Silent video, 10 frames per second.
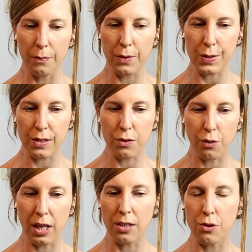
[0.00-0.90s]
This is
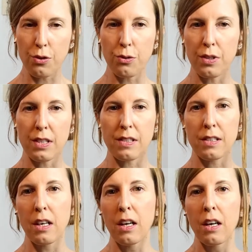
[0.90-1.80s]
great to do this.
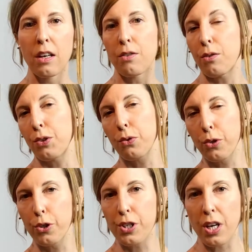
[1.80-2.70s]
You
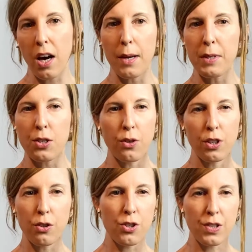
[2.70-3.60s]
could time it or
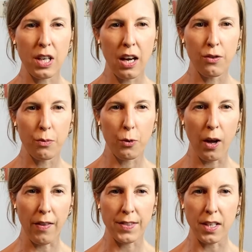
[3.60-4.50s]
you could just count the
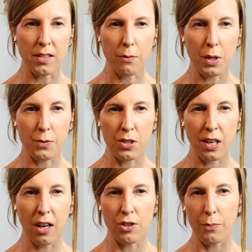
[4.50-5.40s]
breaths. I sometimes just
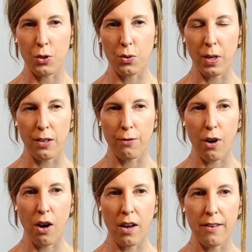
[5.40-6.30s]
count up to
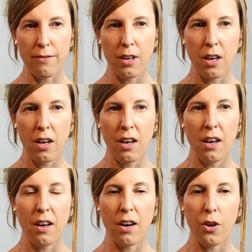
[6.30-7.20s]
25
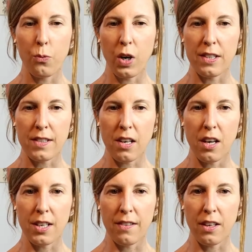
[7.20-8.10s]
on one
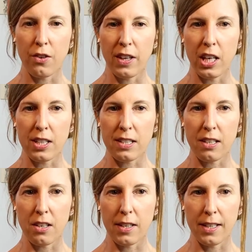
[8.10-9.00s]
side and then on the other
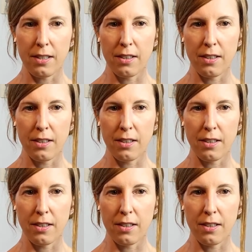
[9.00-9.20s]
side.